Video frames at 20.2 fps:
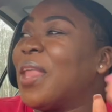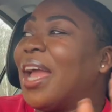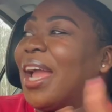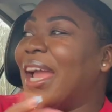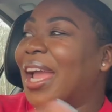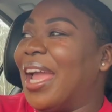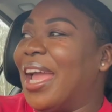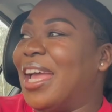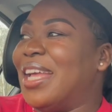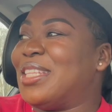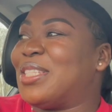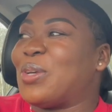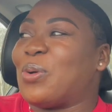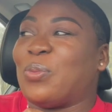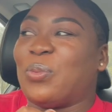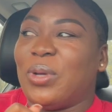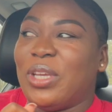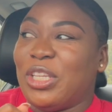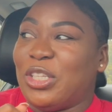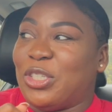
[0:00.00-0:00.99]
And
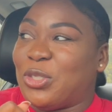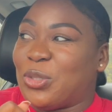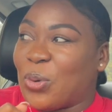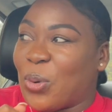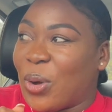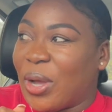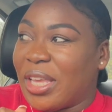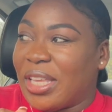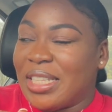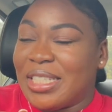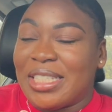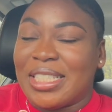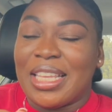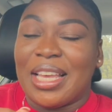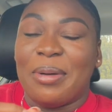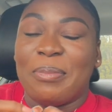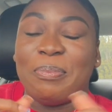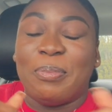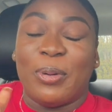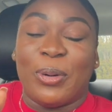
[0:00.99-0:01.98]
we joined
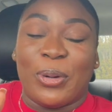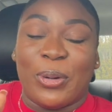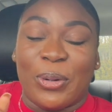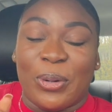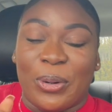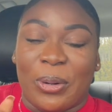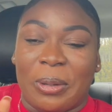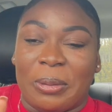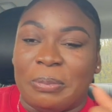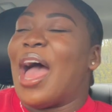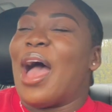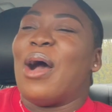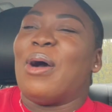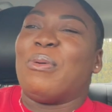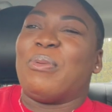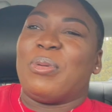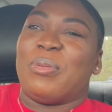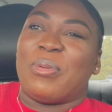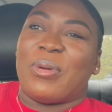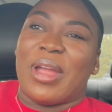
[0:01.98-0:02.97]
Pororo.
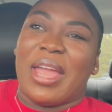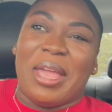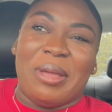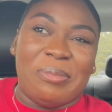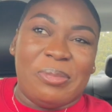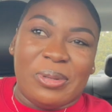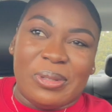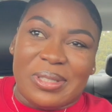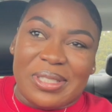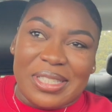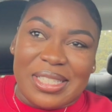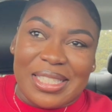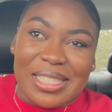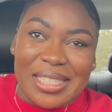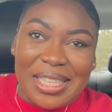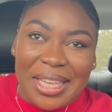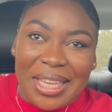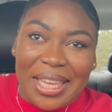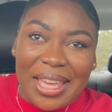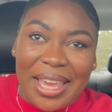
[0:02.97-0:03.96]
We were able to
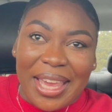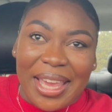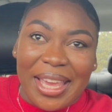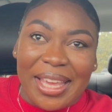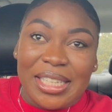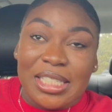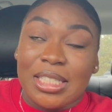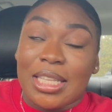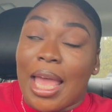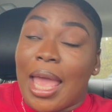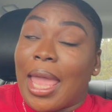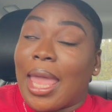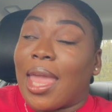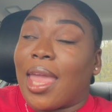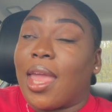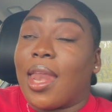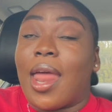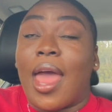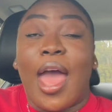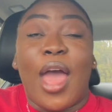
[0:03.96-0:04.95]
see it,
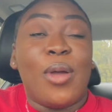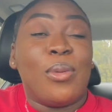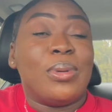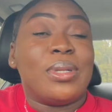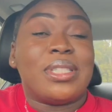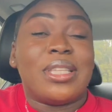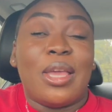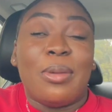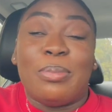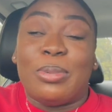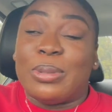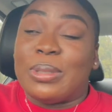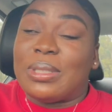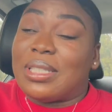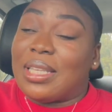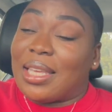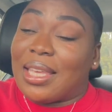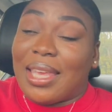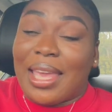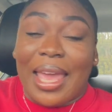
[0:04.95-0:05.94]
and I was able
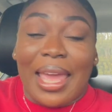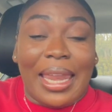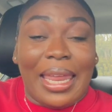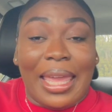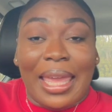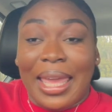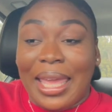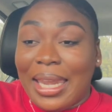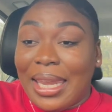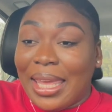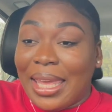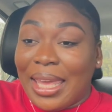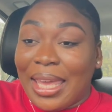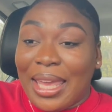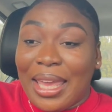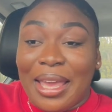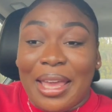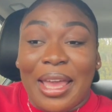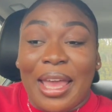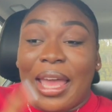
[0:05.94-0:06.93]
to get in
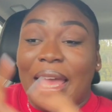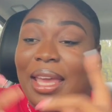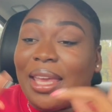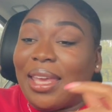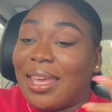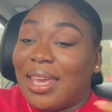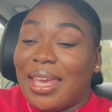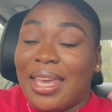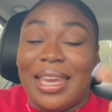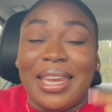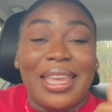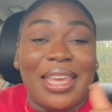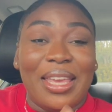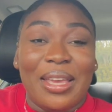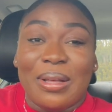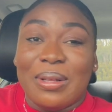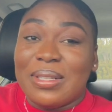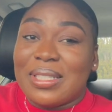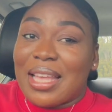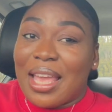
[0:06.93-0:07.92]
it, kitten
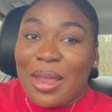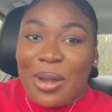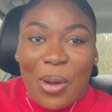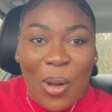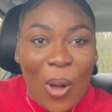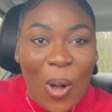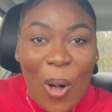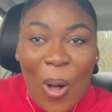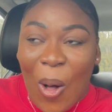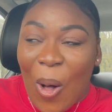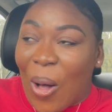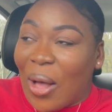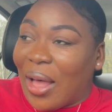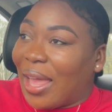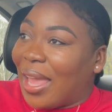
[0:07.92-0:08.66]
heels and all.